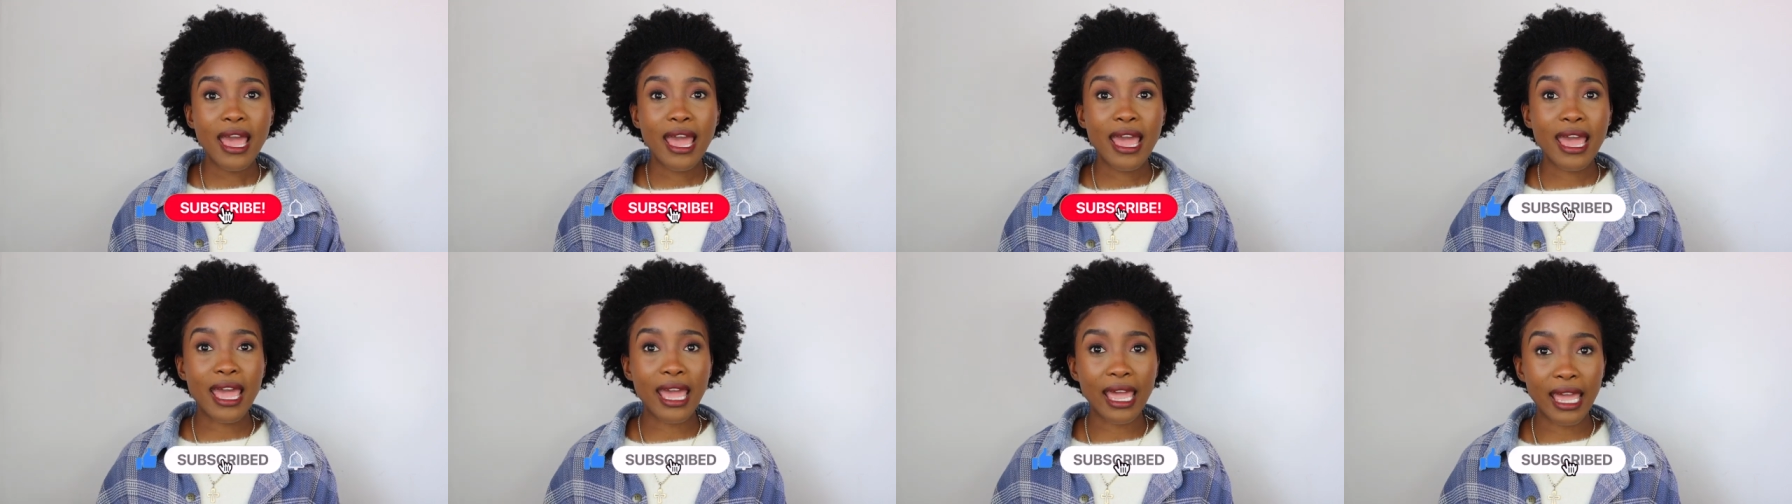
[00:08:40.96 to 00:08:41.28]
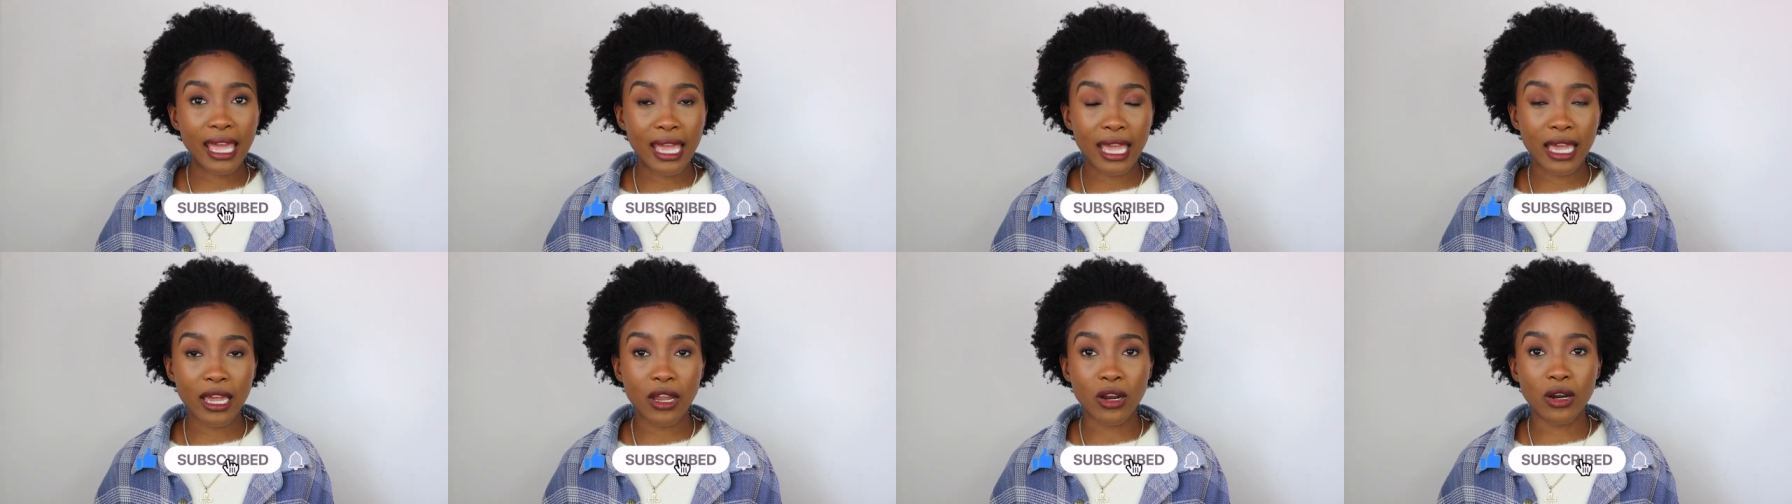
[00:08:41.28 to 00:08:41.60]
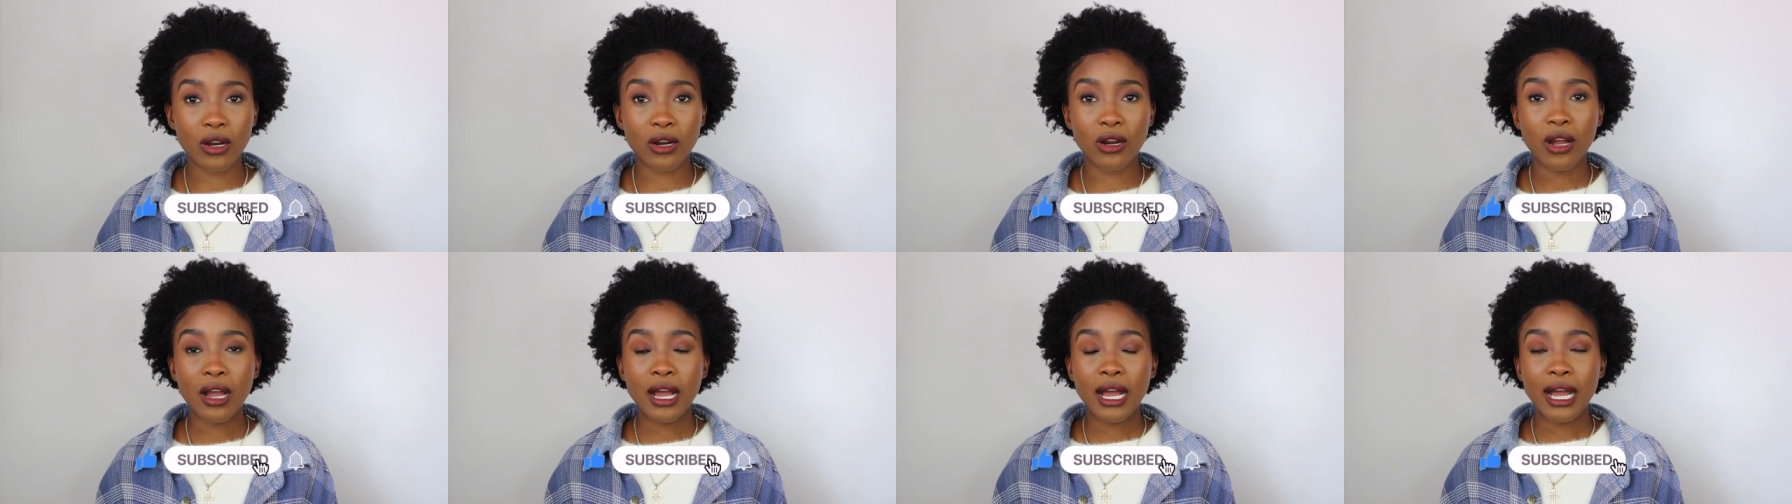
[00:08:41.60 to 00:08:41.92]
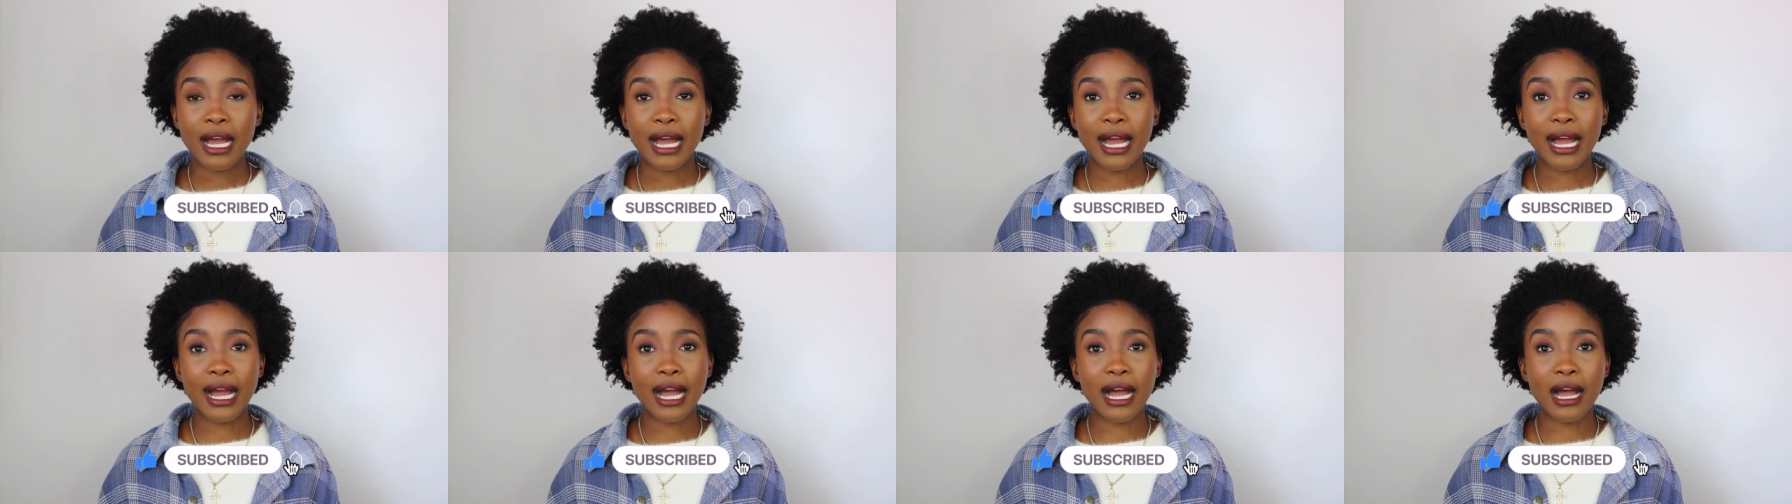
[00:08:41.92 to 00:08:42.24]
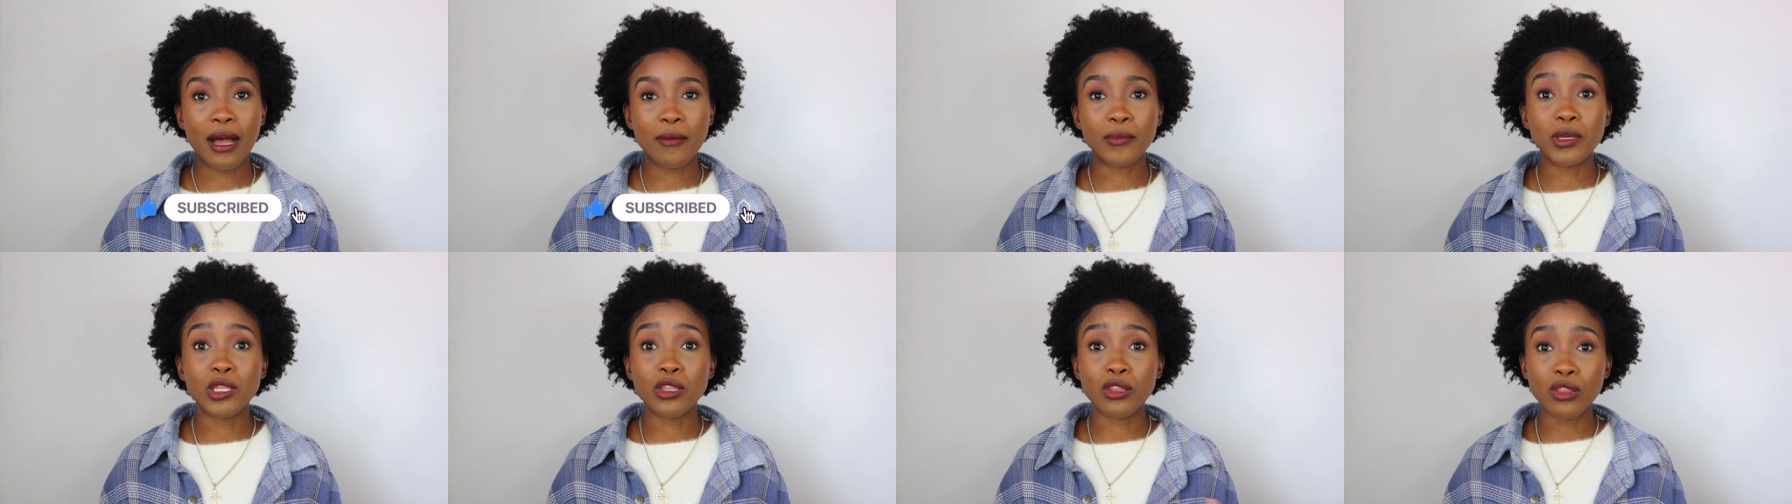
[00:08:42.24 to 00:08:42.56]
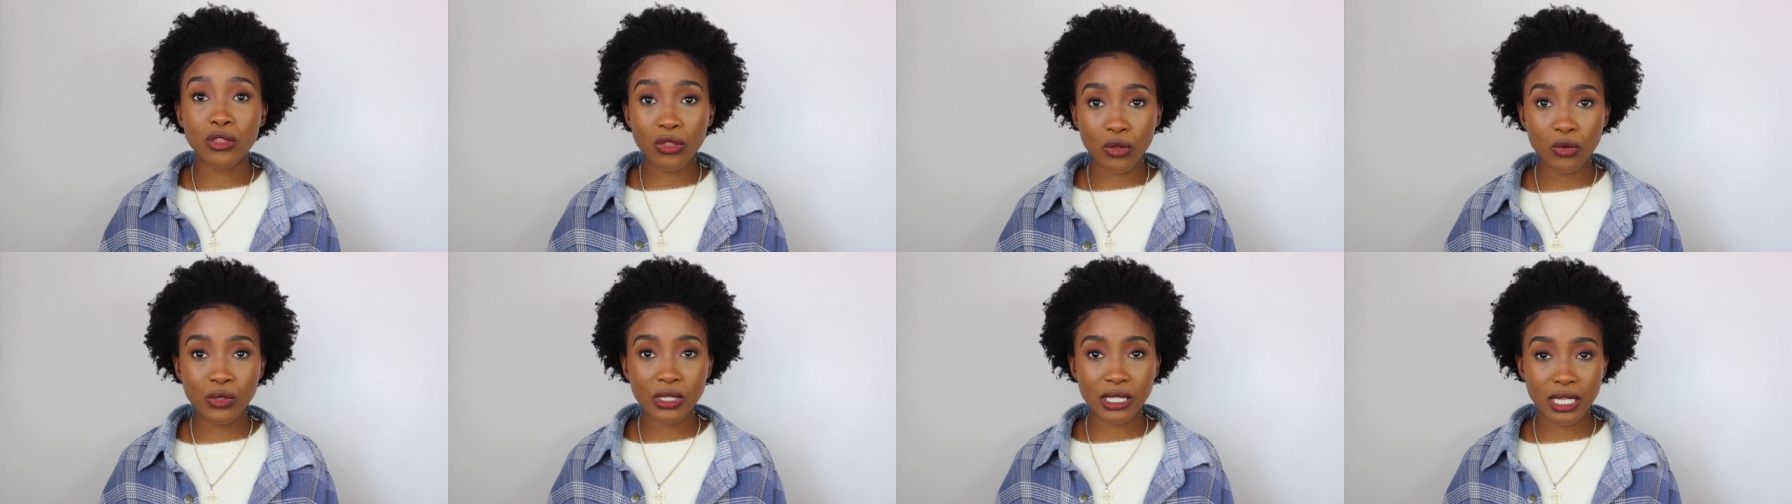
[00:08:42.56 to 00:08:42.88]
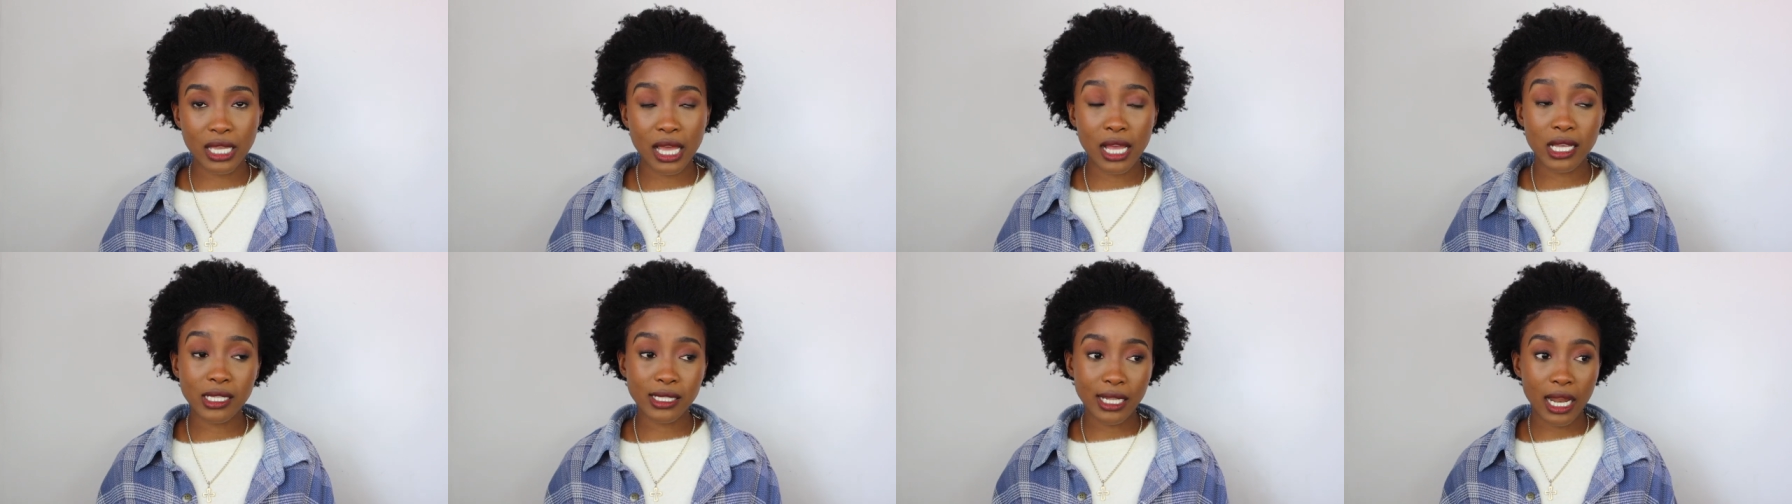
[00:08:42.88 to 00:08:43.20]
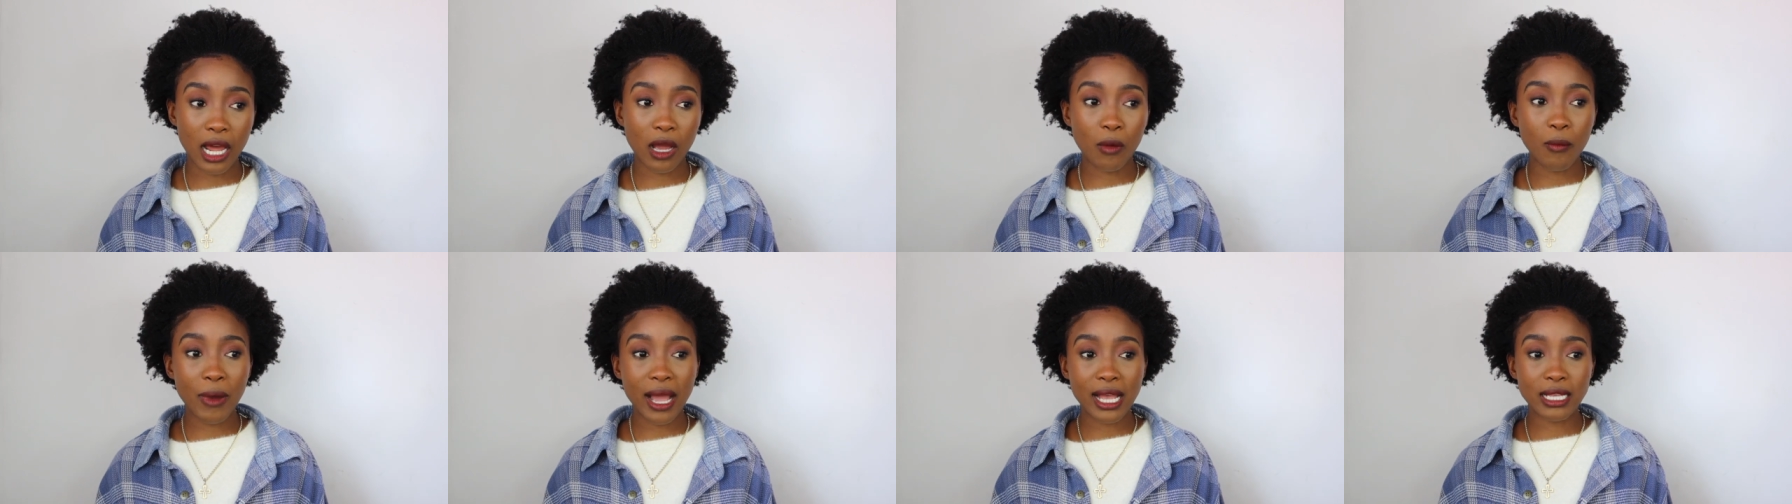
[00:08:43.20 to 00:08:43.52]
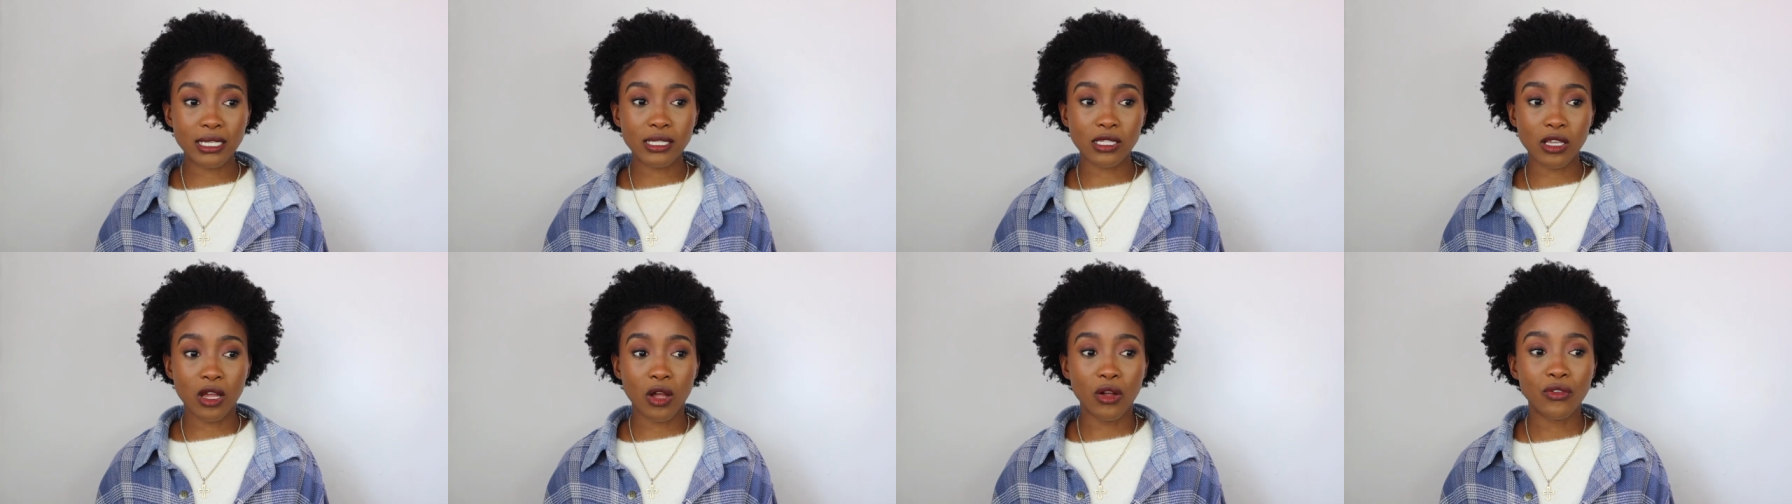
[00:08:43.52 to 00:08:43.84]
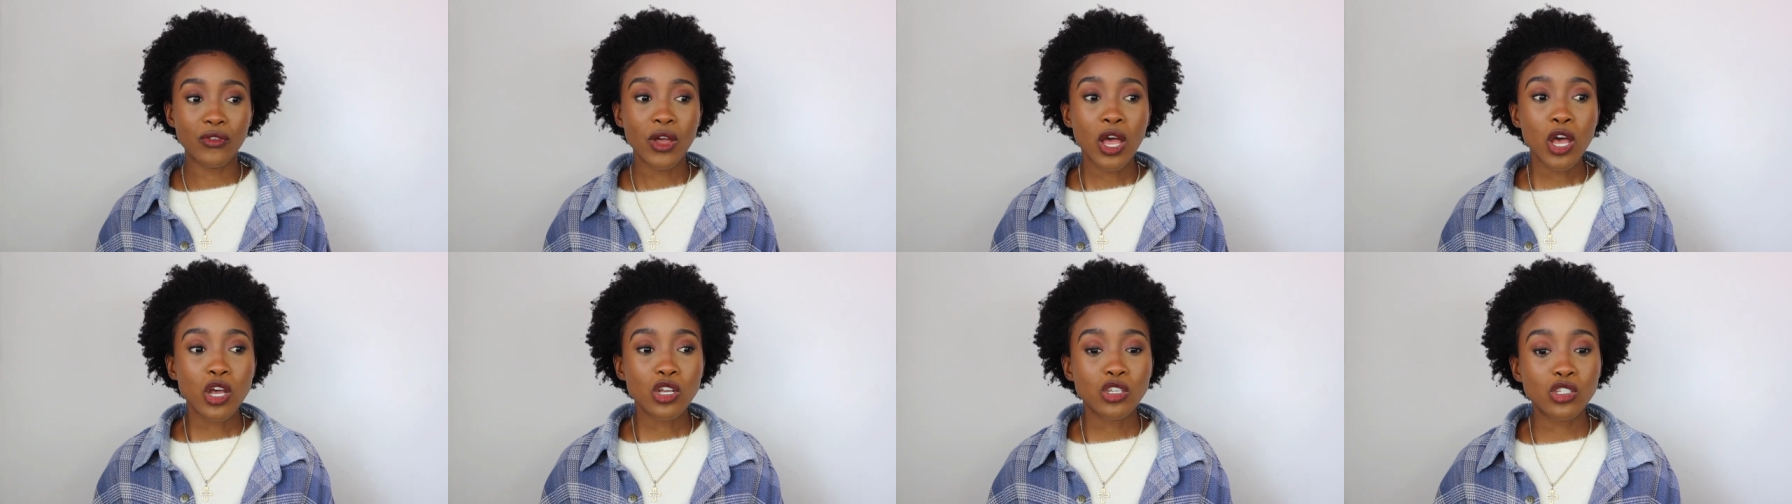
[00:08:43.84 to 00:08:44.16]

hair um, enthusiast like myself.